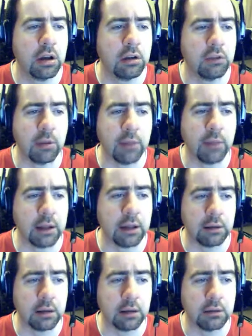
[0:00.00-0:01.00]
from
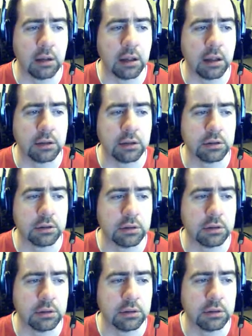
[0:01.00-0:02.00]
that destination,
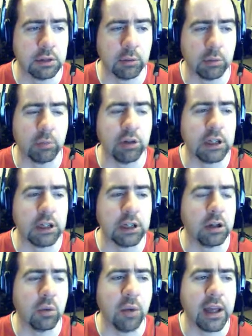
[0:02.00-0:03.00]
and would
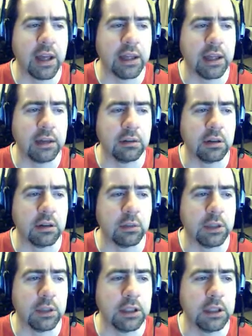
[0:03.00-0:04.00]
bring a way so
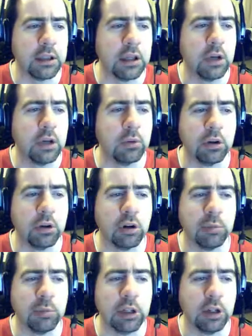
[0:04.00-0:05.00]
that we would
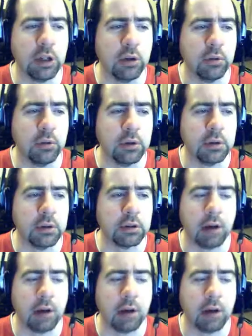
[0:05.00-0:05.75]
not be alone,